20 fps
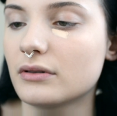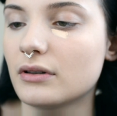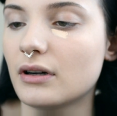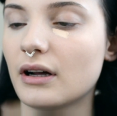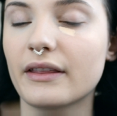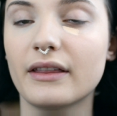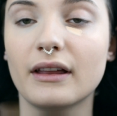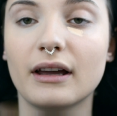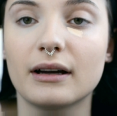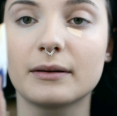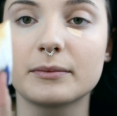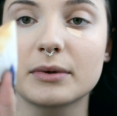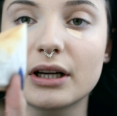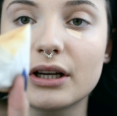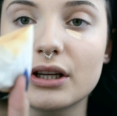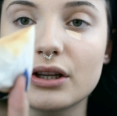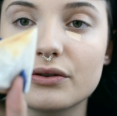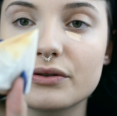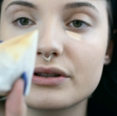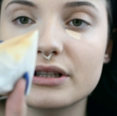I think I'm going
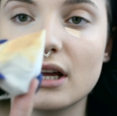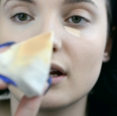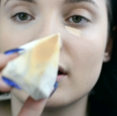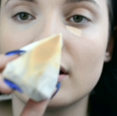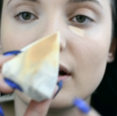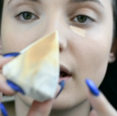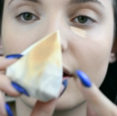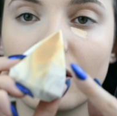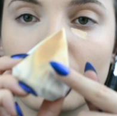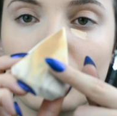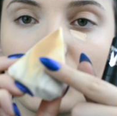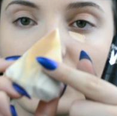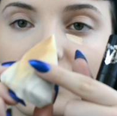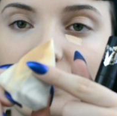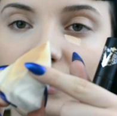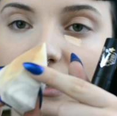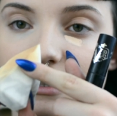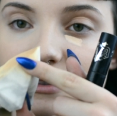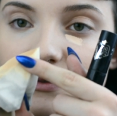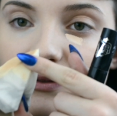to use another one of
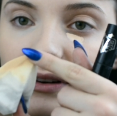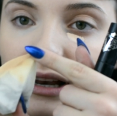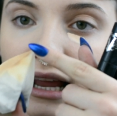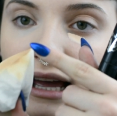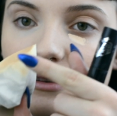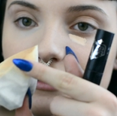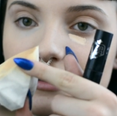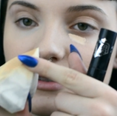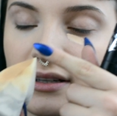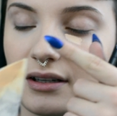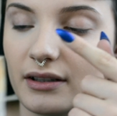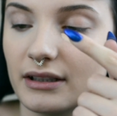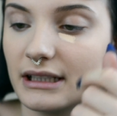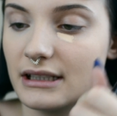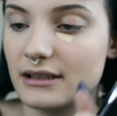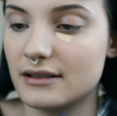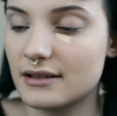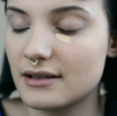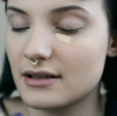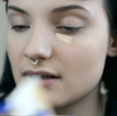these flat
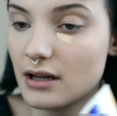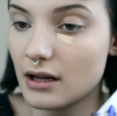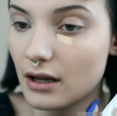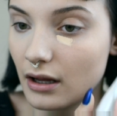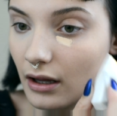sides.